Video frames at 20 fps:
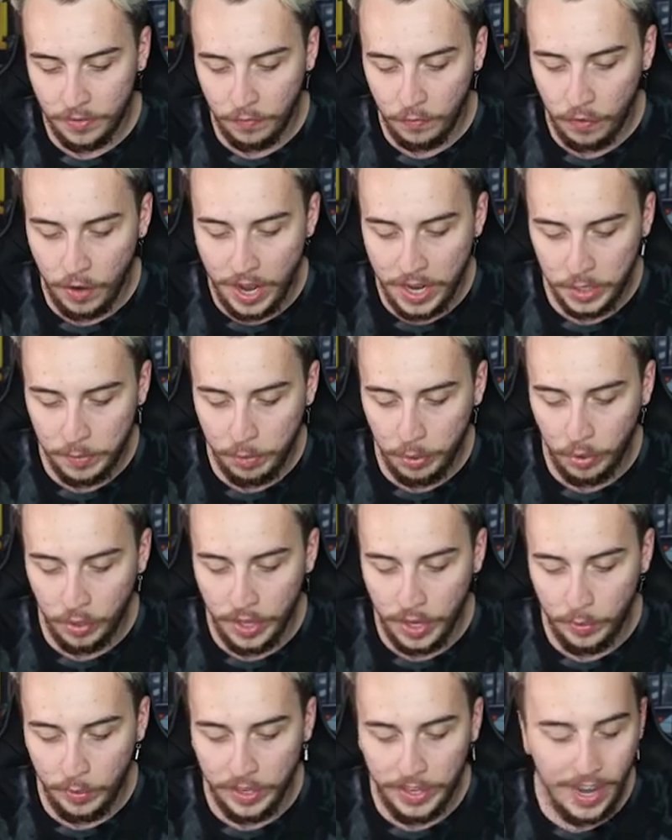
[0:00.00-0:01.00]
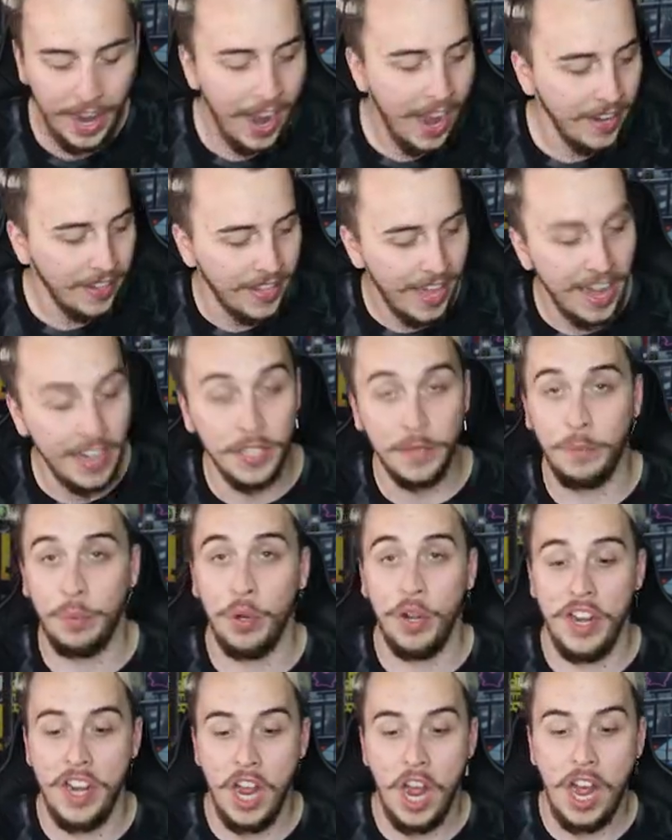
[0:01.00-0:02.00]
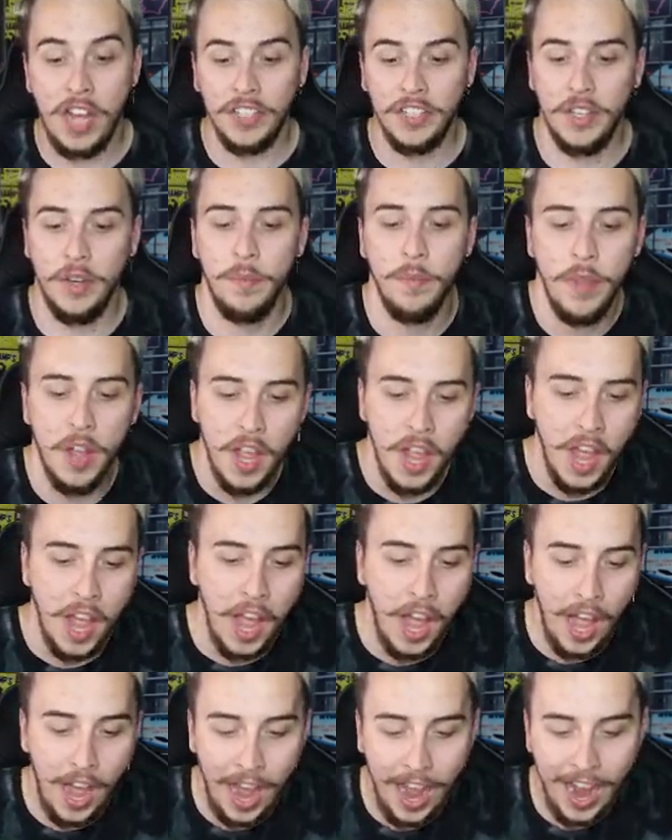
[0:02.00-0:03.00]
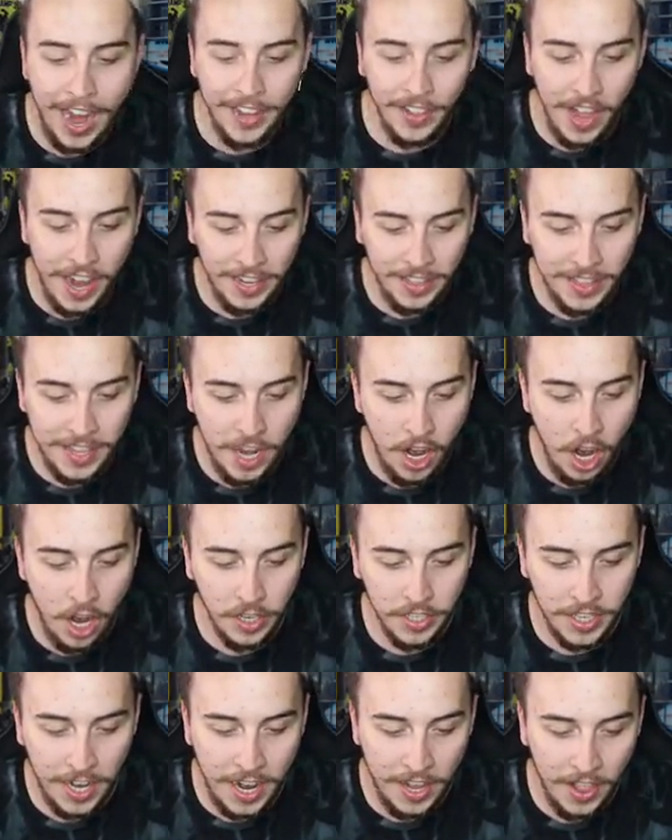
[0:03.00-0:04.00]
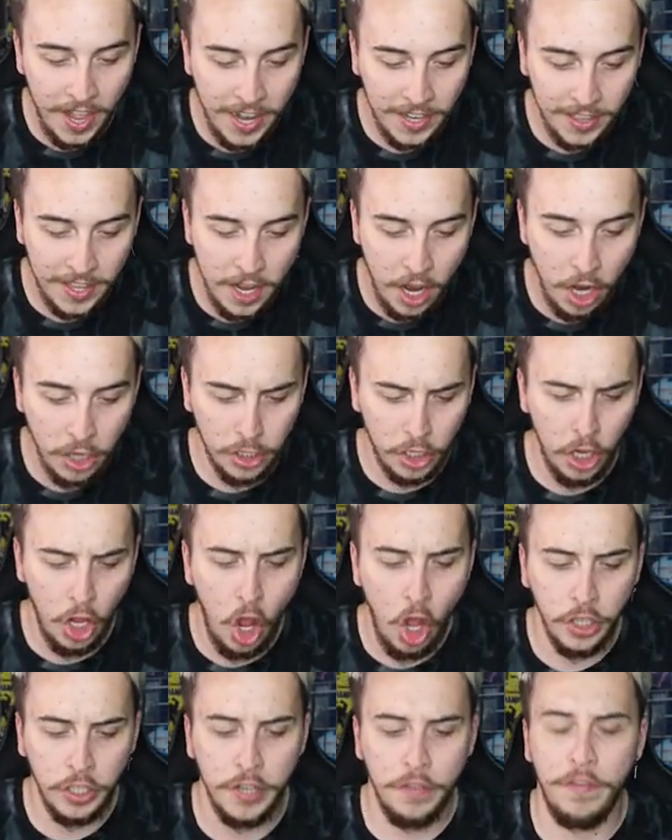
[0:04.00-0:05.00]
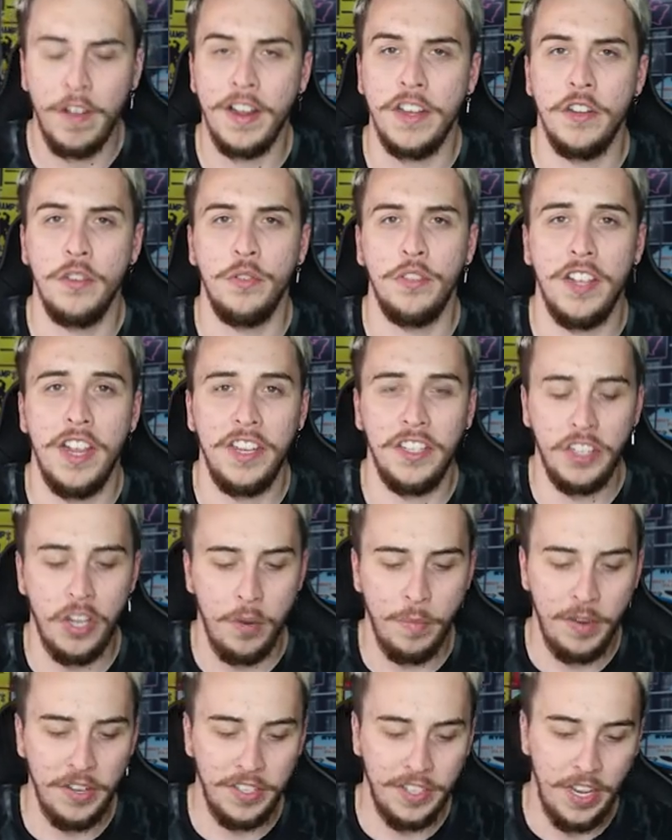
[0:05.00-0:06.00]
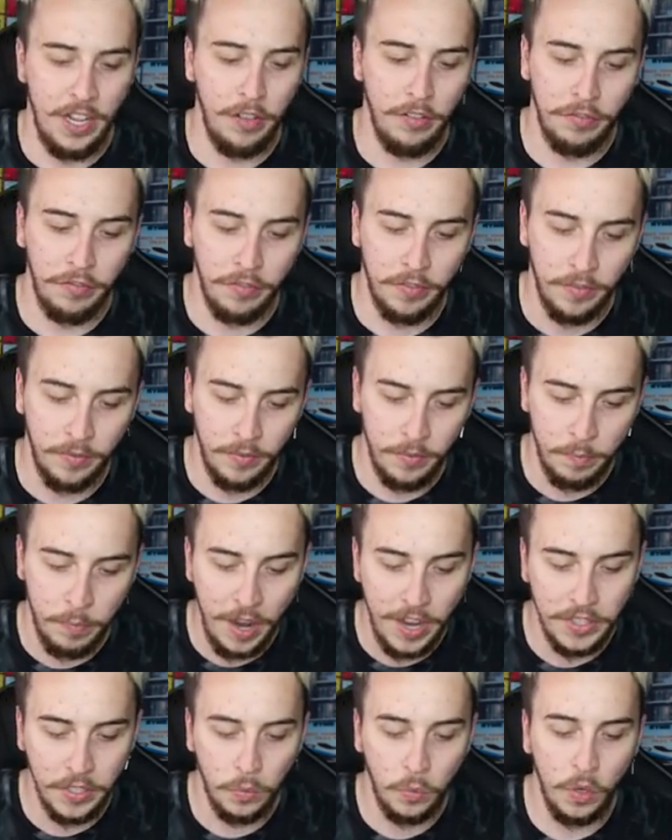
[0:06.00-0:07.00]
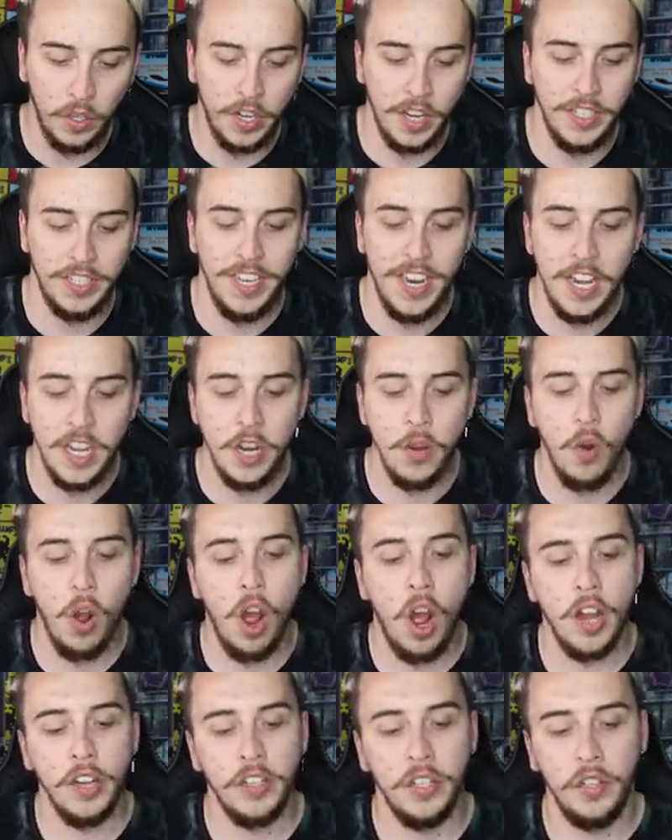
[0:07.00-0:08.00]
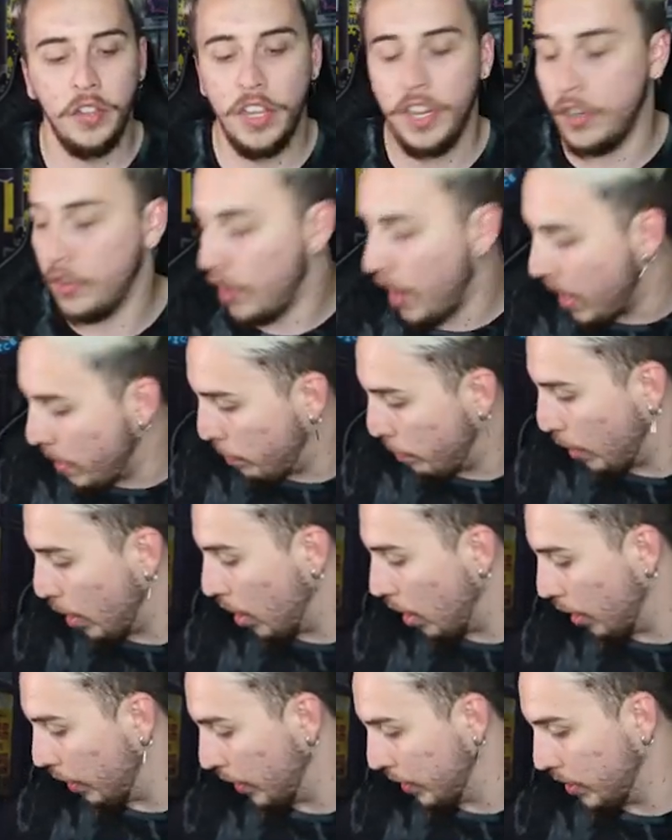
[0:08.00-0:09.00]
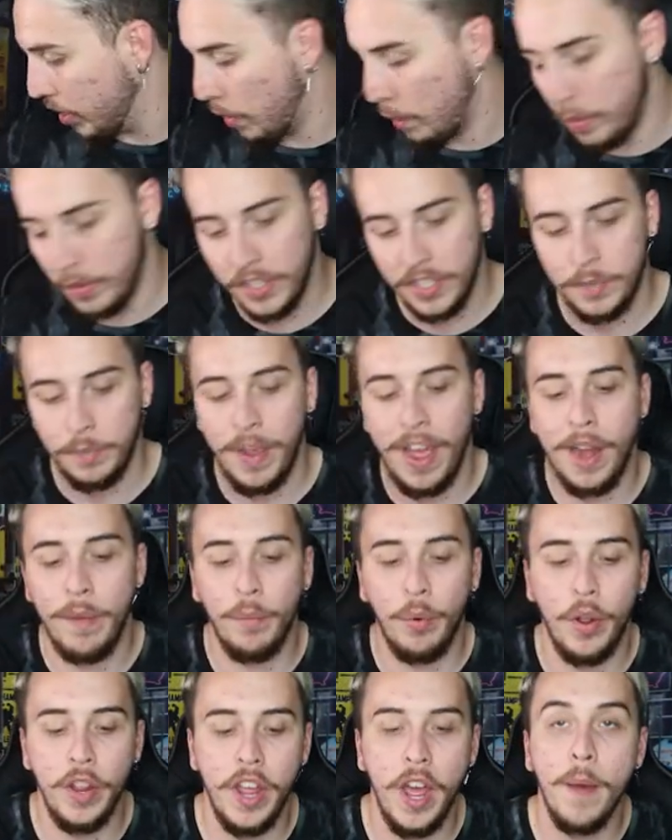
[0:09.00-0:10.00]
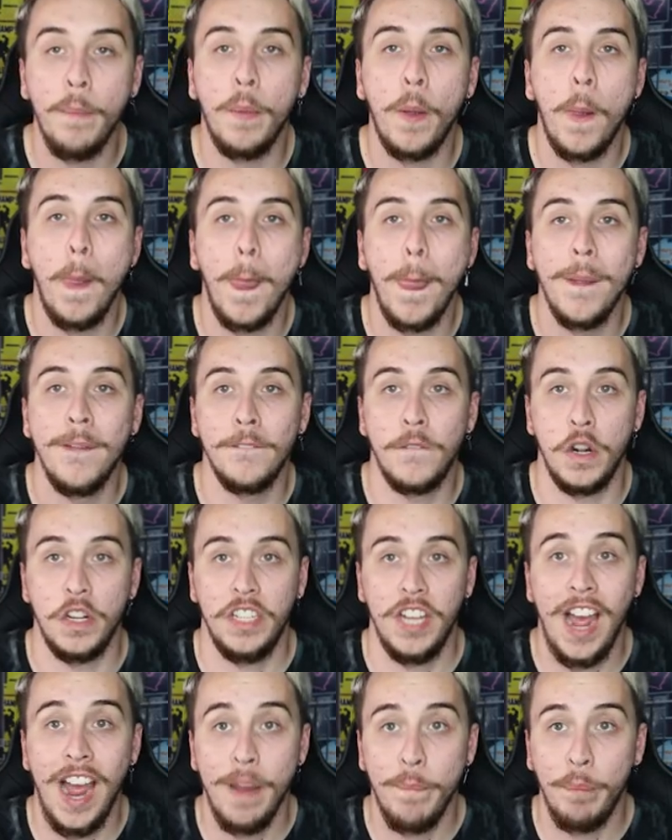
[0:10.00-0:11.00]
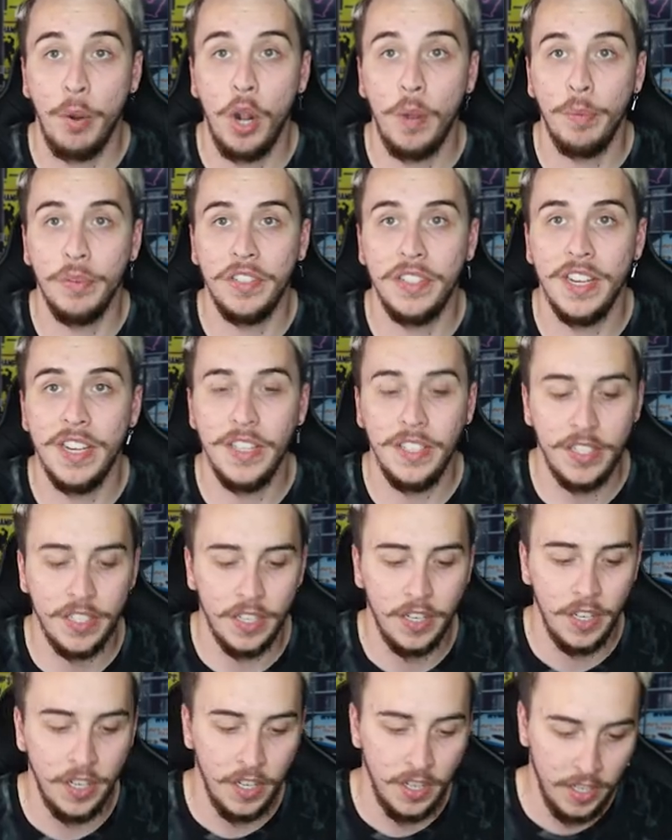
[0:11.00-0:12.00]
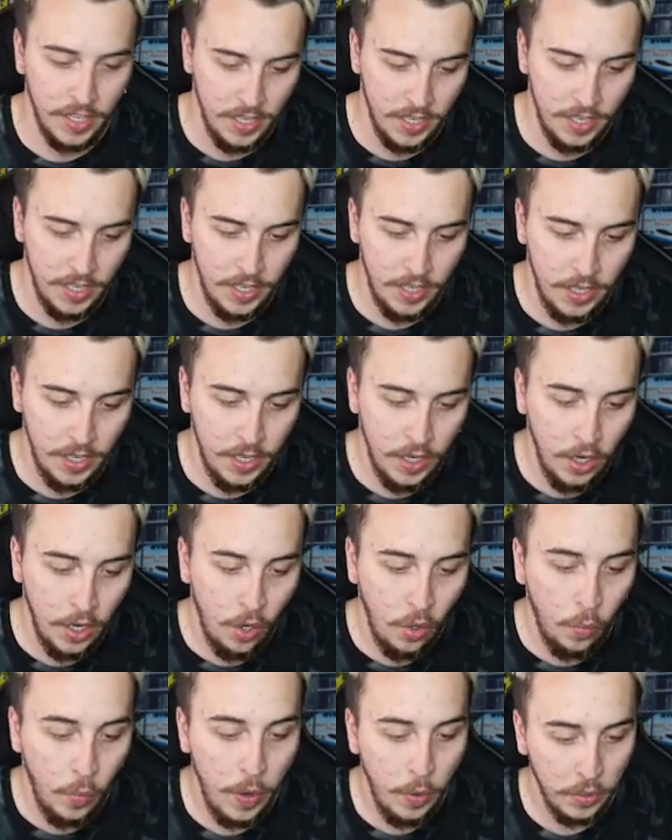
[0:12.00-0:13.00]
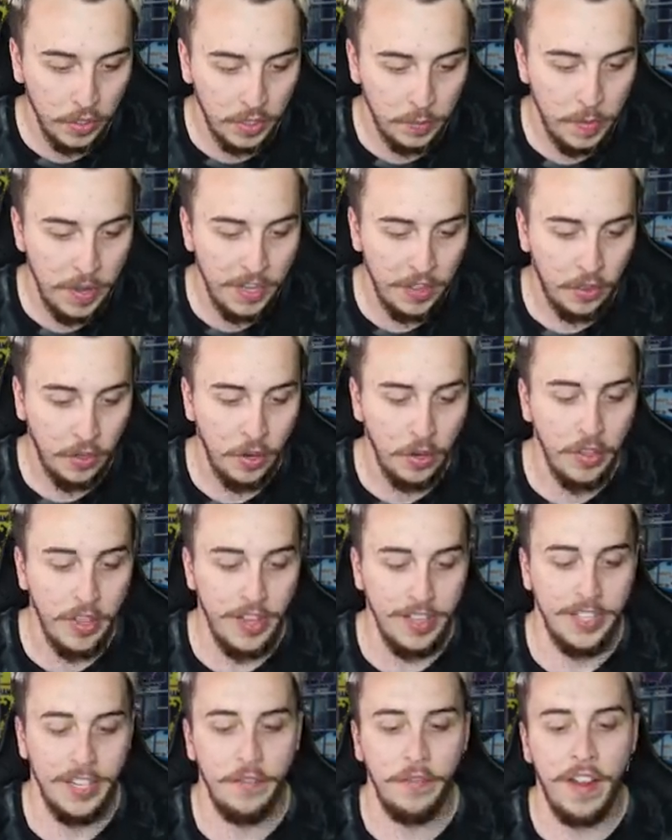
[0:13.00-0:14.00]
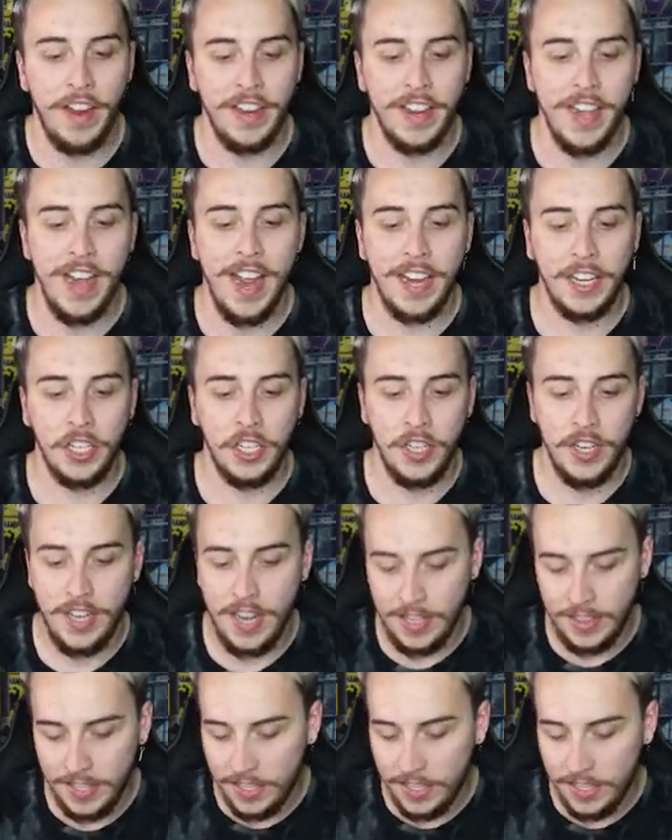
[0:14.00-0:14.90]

fresh pull that we got. That is pretty awesome. I like the art. I like the art a lot, if I do say so myself. But we'll continue on to the great ball. Let's open this bad boy up. For time purposes, we will speed through this if I can actually get